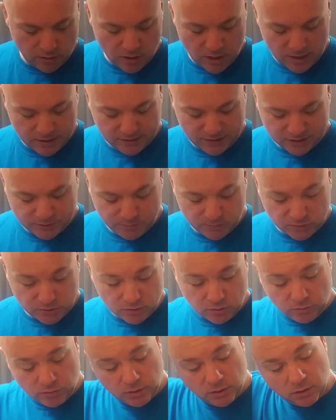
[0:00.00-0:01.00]
knot that's been
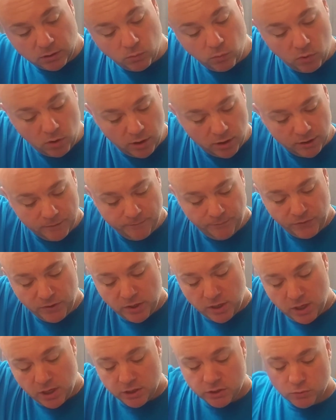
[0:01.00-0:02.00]
soaking in the water.
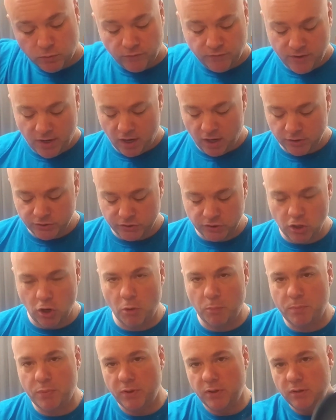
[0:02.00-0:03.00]
So we've got our
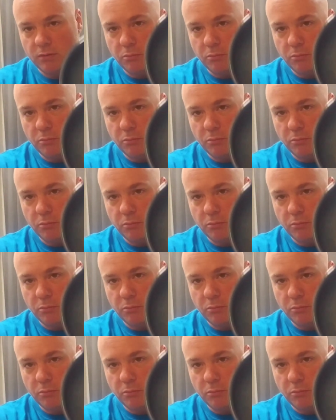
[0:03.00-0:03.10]
soap